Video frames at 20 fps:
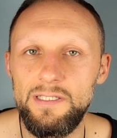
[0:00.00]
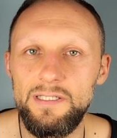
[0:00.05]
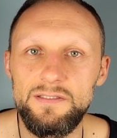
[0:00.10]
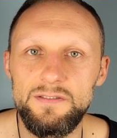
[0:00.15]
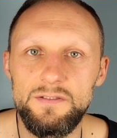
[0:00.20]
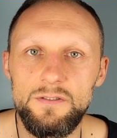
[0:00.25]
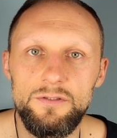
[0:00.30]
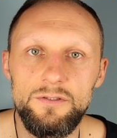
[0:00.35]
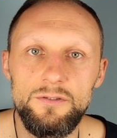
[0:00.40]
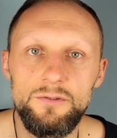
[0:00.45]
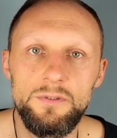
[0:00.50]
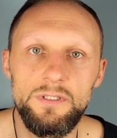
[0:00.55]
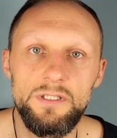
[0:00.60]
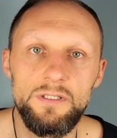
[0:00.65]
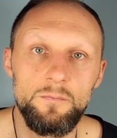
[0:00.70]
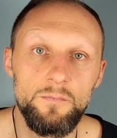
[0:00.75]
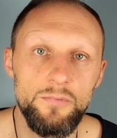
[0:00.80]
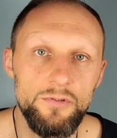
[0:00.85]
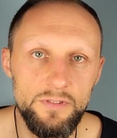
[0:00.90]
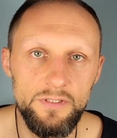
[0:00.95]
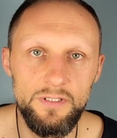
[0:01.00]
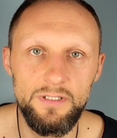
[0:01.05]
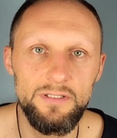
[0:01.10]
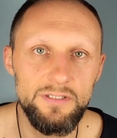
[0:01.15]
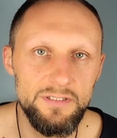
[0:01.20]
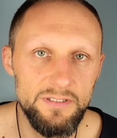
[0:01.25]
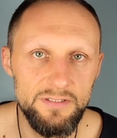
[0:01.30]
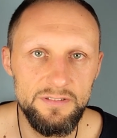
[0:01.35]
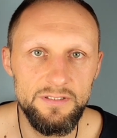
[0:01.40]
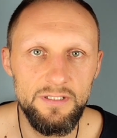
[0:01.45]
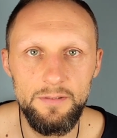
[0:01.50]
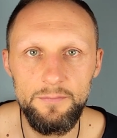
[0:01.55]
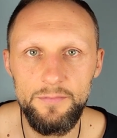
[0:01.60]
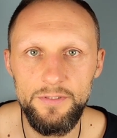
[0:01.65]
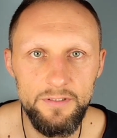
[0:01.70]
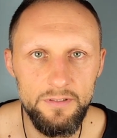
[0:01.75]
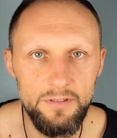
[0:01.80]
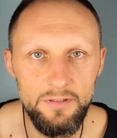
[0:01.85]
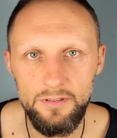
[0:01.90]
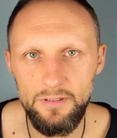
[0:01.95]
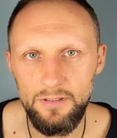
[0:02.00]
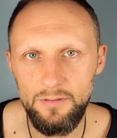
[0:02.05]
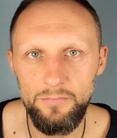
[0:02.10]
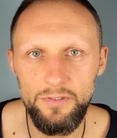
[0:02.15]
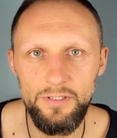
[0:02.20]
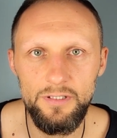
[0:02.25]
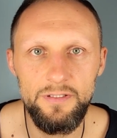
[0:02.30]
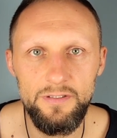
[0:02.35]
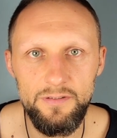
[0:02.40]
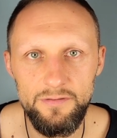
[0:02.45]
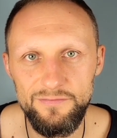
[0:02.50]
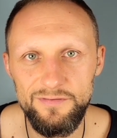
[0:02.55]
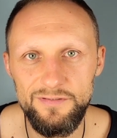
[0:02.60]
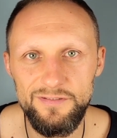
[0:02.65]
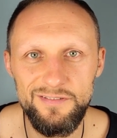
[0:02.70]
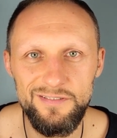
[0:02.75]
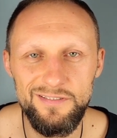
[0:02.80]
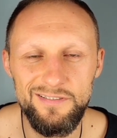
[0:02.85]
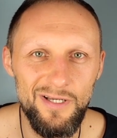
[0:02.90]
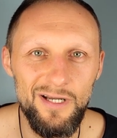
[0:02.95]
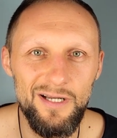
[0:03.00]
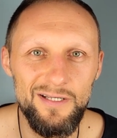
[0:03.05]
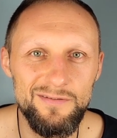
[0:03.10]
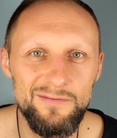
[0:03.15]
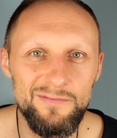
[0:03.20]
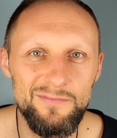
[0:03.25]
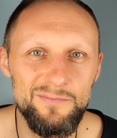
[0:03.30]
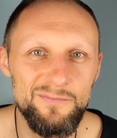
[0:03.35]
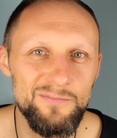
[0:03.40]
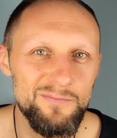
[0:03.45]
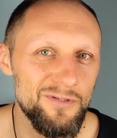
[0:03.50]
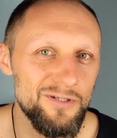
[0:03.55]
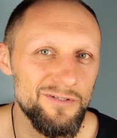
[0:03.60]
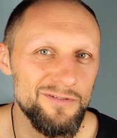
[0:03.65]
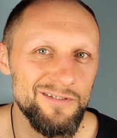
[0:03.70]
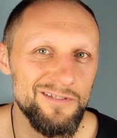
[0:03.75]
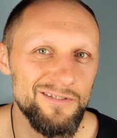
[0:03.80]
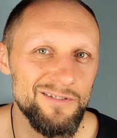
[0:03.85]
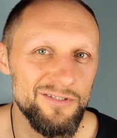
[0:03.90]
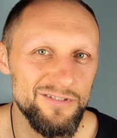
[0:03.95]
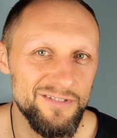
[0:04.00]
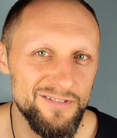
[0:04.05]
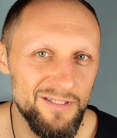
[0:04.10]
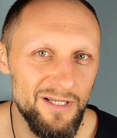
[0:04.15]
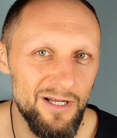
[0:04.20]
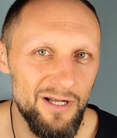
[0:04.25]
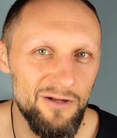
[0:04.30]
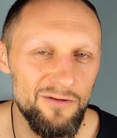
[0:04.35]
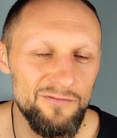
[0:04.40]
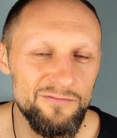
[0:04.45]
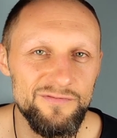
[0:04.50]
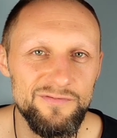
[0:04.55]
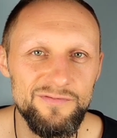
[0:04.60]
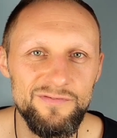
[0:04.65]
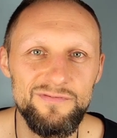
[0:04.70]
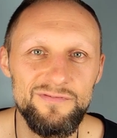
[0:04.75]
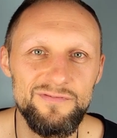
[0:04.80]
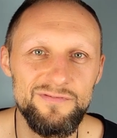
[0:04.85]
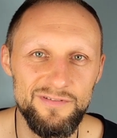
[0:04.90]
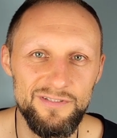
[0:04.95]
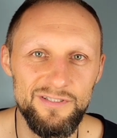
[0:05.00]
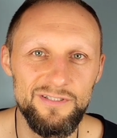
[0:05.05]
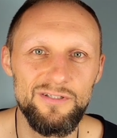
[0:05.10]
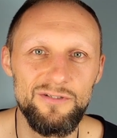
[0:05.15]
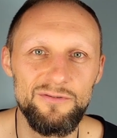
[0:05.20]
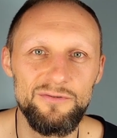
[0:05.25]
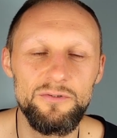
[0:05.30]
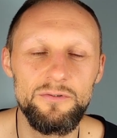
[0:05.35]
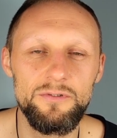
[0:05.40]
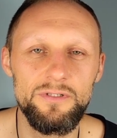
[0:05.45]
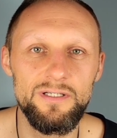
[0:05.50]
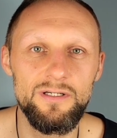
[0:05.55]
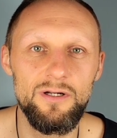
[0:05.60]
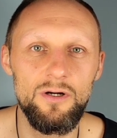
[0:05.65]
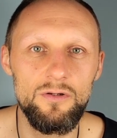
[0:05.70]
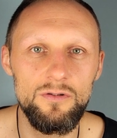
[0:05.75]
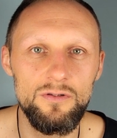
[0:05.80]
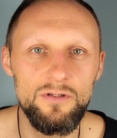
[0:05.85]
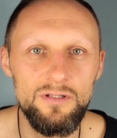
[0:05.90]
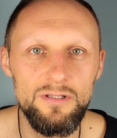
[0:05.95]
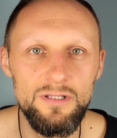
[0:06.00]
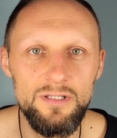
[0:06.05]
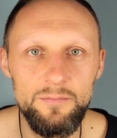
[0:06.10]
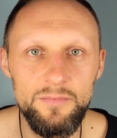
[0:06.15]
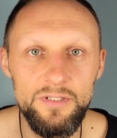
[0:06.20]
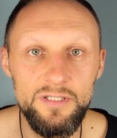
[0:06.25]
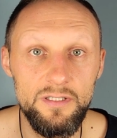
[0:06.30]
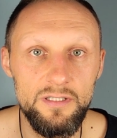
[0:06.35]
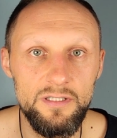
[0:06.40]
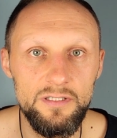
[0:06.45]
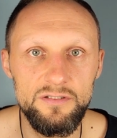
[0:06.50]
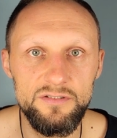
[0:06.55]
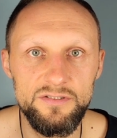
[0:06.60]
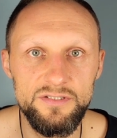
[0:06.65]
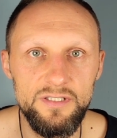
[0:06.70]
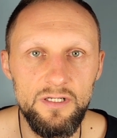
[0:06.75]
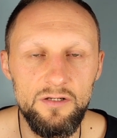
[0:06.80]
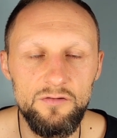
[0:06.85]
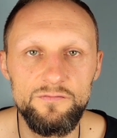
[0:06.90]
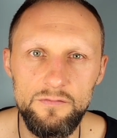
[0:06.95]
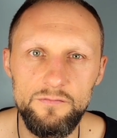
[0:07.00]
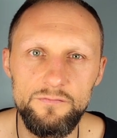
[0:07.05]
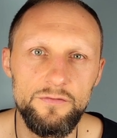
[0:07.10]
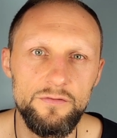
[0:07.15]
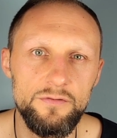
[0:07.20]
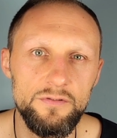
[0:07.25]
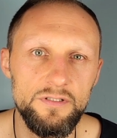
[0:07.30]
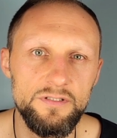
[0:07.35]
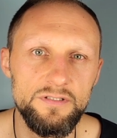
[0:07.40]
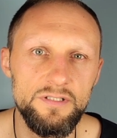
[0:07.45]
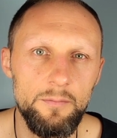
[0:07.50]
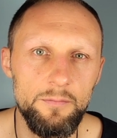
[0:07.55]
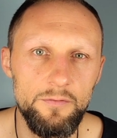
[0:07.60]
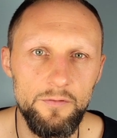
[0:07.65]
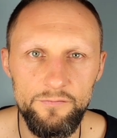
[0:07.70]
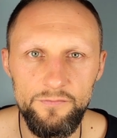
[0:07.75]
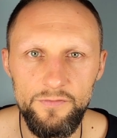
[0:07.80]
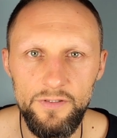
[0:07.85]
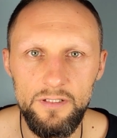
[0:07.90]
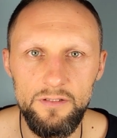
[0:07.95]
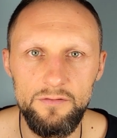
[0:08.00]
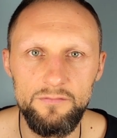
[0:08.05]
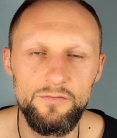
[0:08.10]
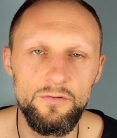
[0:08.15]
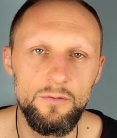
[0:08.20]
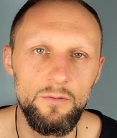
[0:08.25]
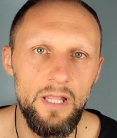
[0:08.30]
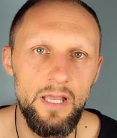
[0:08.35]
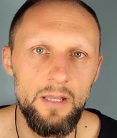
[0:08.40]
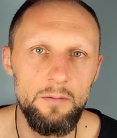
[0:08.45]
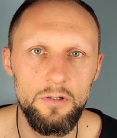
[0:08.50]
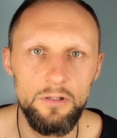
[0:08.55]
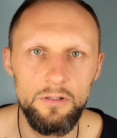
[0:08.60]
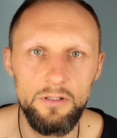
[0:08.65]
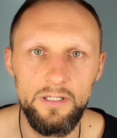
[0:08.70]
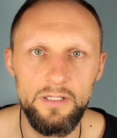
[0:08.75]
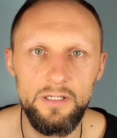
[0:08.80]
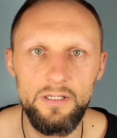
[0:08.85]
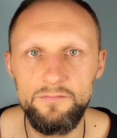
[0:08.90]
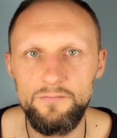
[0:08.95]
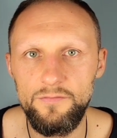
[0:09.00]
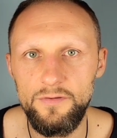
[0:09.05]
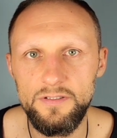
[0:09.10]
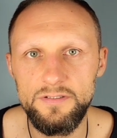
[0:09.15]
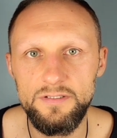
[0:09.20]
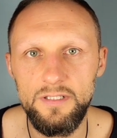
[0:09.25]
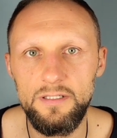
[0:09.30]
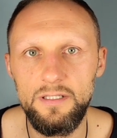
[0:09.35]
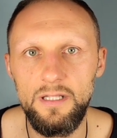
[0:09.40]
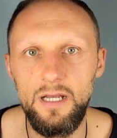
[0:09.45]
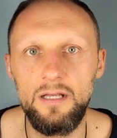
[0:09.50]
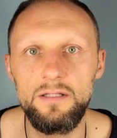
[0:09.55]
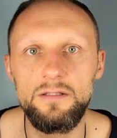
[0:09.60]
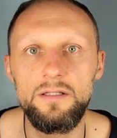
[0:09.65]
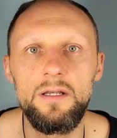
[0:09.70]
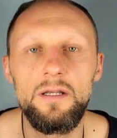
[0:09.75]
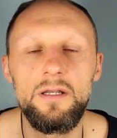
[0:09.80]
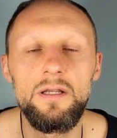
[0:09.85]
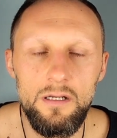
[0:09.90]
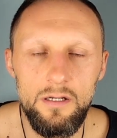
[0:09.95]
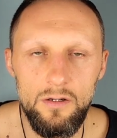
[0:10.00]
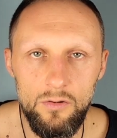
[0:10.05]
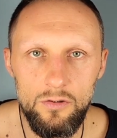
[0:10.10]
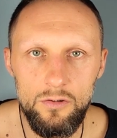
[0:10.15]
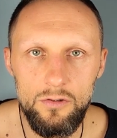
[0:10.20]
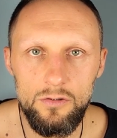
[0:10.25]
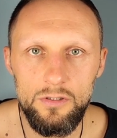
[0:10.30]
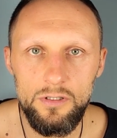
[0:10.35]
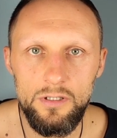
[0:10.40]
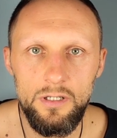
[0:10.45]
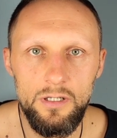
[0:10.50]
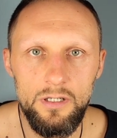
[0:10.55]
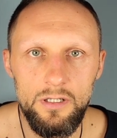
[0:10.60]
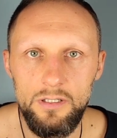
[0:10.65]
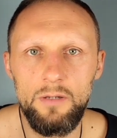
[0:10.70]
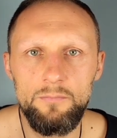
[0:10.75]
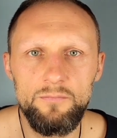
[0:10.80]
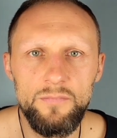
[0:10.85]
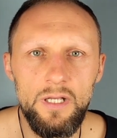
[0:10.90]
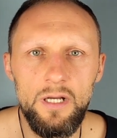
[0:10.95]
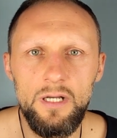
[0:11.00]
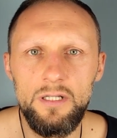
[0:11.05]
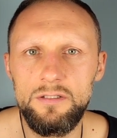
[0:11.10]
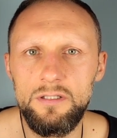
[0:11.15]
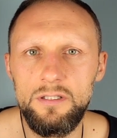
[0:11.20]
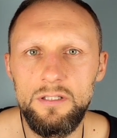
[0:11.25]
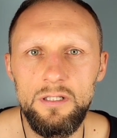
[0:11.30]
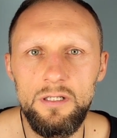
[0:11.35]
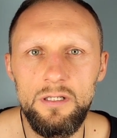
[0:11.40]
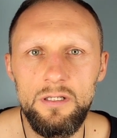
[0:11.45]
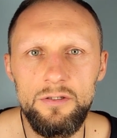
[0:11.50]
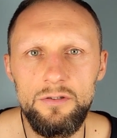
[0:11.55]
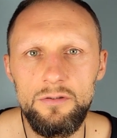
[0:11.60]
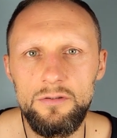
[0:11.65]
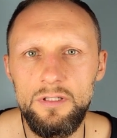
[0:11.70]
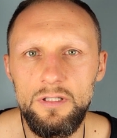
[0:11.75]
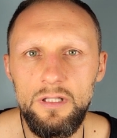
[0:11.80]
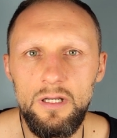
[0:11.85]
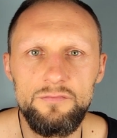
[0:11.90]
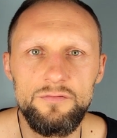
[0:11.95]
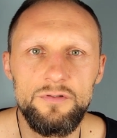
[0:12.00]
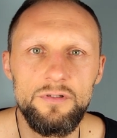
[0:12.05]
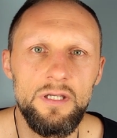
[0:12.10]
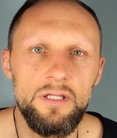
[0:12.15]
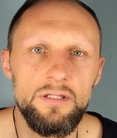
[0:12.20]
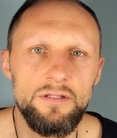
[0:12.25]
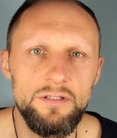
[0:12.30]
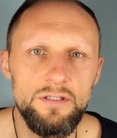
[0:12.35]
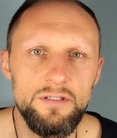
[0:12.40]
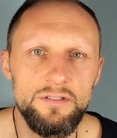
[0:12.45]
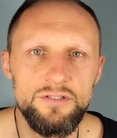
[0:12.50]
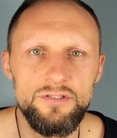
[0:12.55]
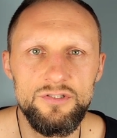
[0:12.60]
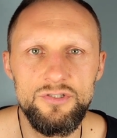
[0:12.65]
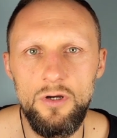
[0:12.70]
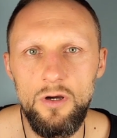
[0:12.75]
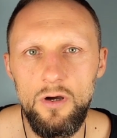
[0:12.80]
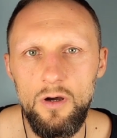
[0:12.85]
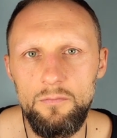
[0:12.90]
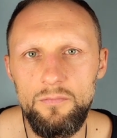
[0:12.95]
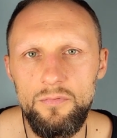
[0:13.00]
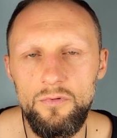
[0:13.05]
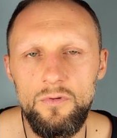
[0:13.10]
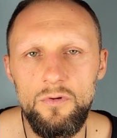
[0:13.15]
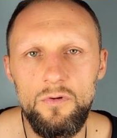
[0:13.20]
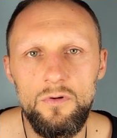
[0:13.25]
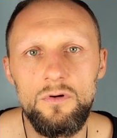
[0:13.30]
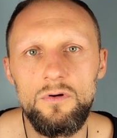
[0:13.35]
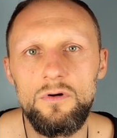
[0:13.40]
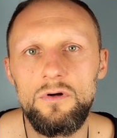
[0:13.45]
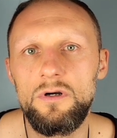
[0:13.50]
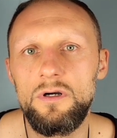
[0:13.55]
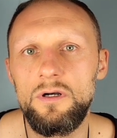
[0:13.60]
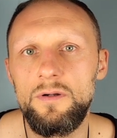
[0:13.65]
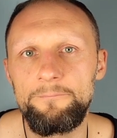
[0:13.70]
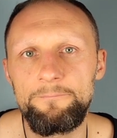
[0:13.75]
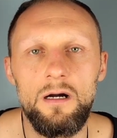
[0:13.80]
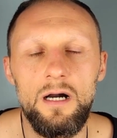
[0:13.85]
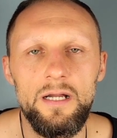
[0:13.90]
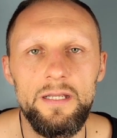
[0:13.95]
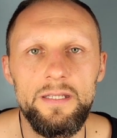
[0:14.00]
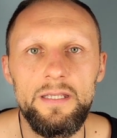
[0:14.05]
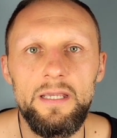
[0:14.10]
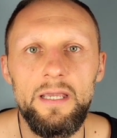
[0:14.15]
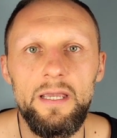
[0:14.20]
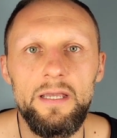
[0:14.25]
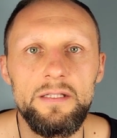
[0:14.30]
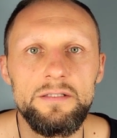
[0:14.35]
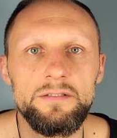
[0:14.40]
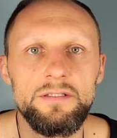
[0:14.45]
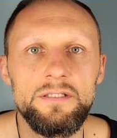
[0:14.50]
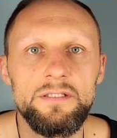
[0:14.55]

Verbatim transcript: so you were putting these limited beliefs upon yourself you know you were limiting yourself through this type of thinking through labeling and things like that or I'm not good enough to get this job or I can't